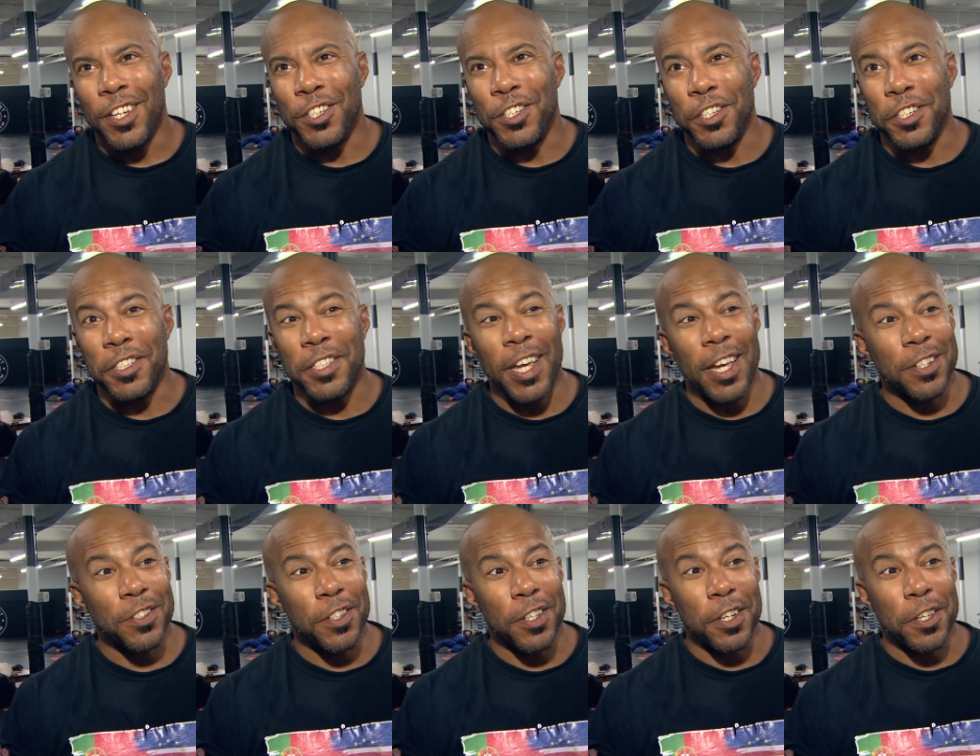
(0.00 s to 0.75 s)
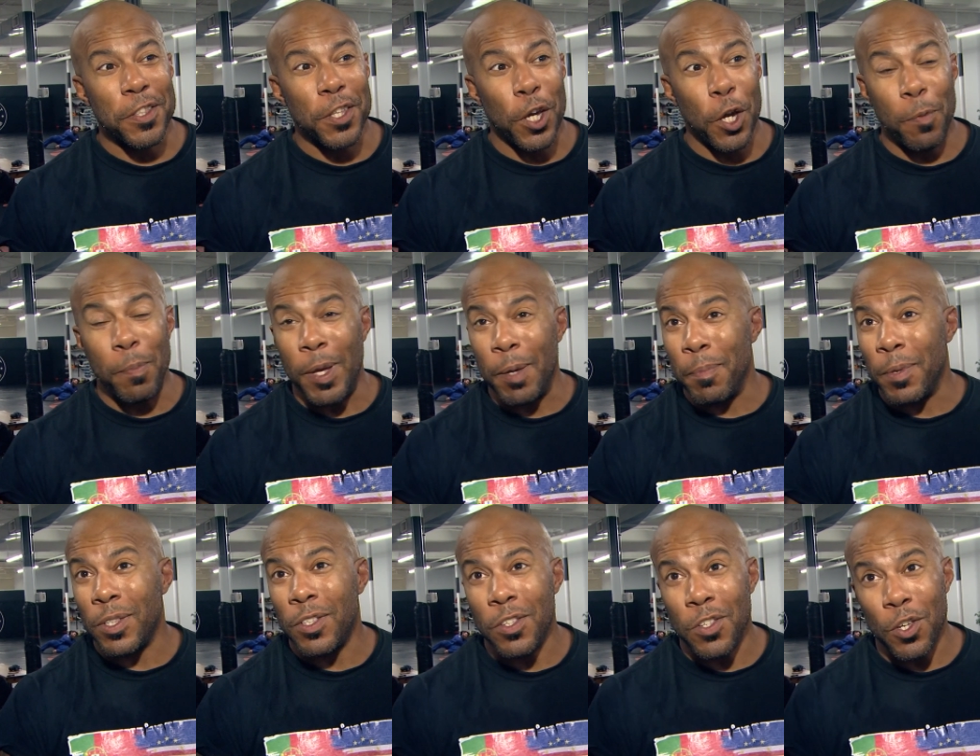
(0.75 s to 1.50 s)
She just has the, the
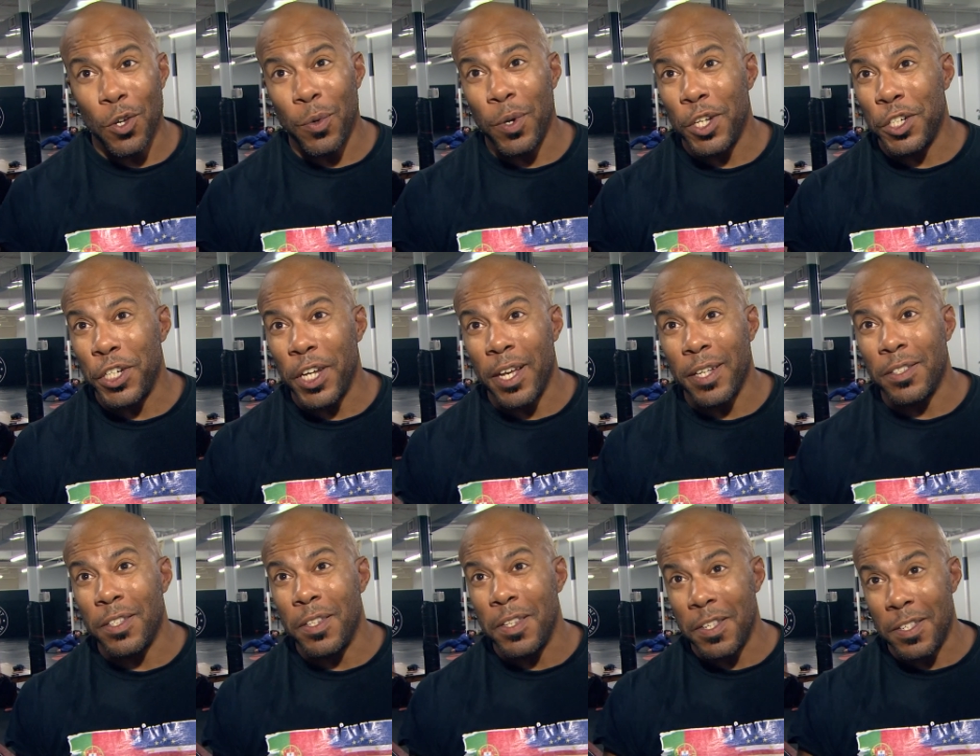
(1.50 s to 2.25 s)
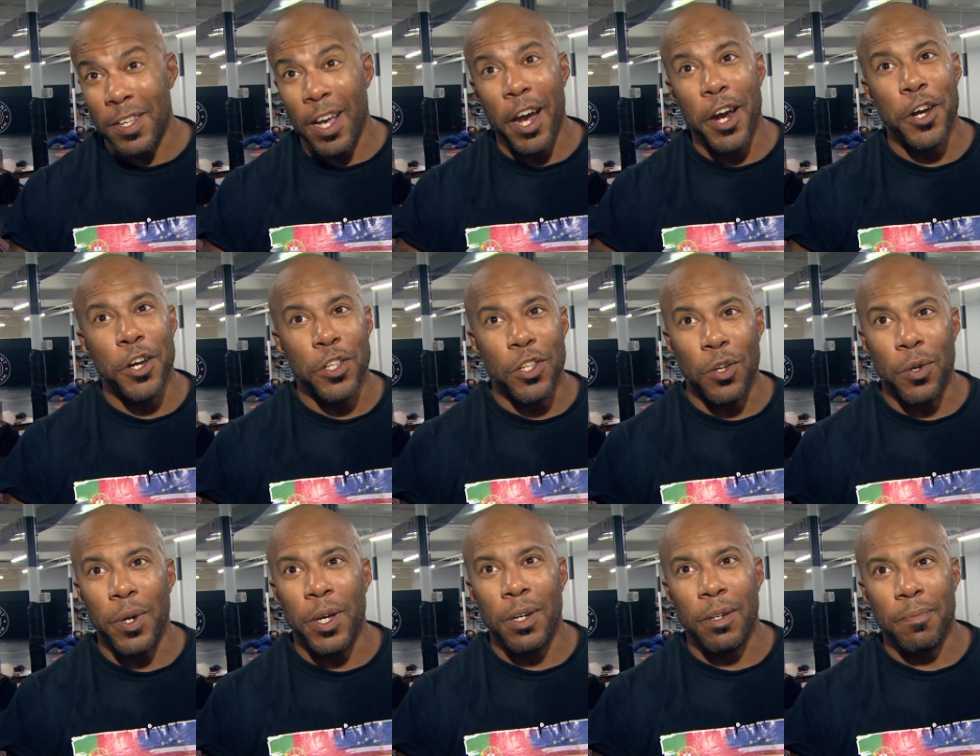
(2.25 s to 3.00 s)
commitment to do it. She has the desire to do
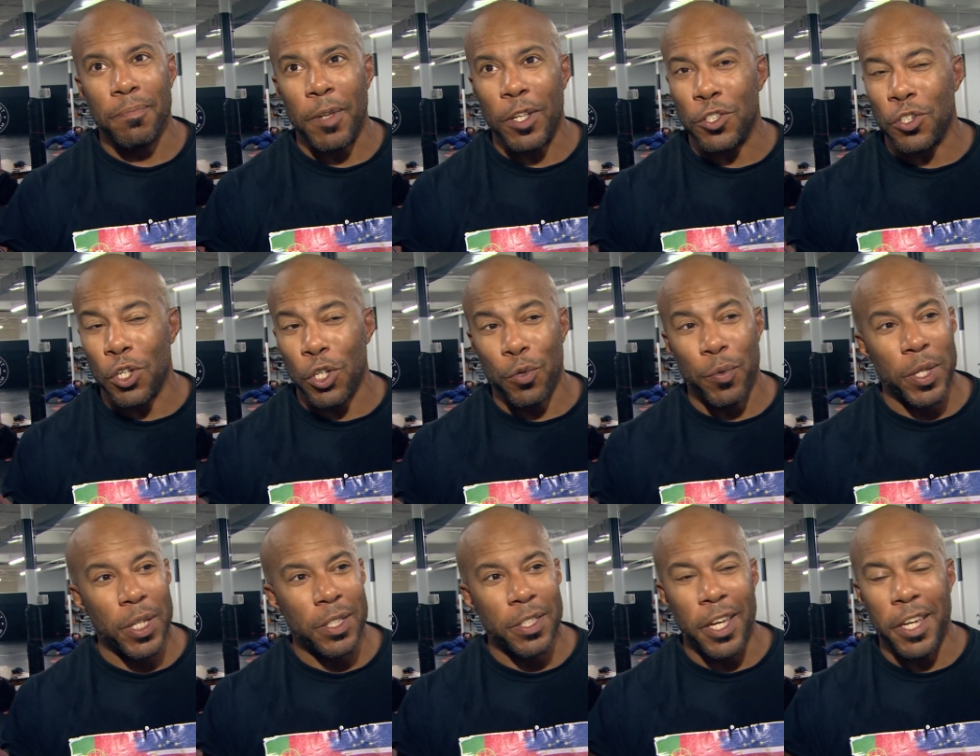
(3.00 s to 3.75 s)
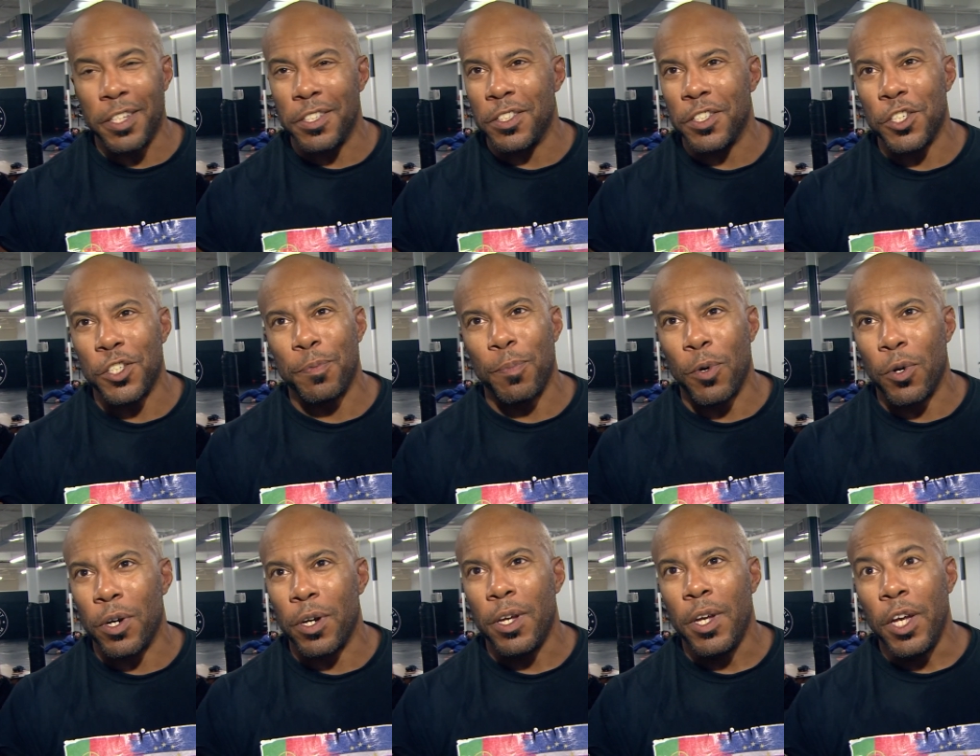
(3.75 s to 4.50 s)
it. That's all it really takes in this
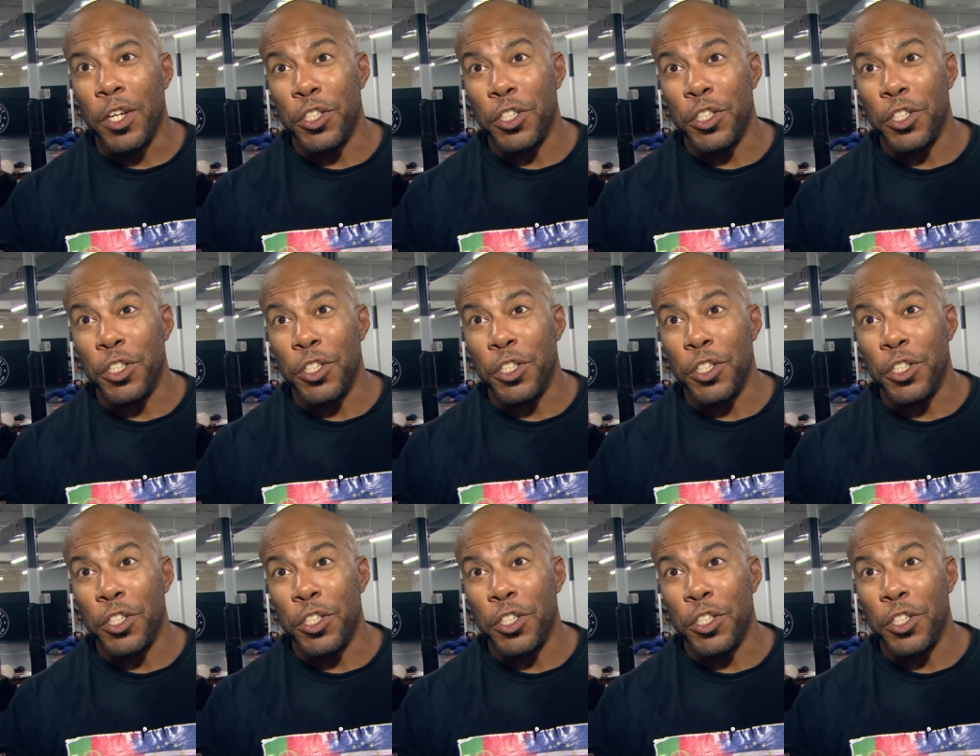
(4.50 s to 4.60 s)
sport.